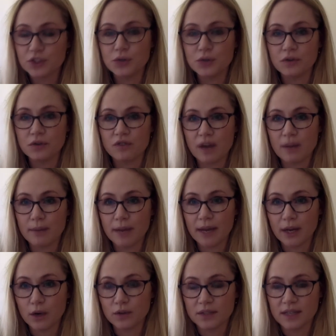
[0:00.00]
You can find my
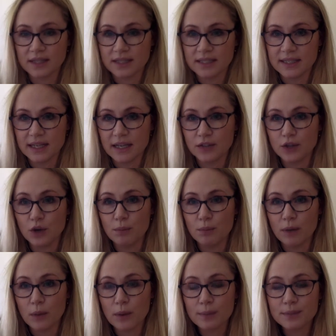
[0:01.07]
contact details on
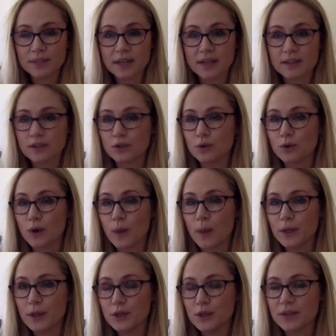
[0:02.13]
my website or on the
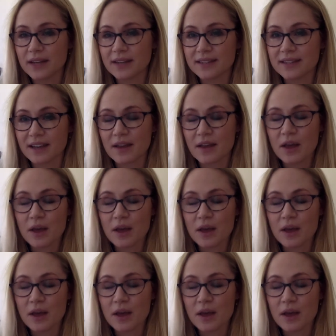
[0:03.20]
newsletter.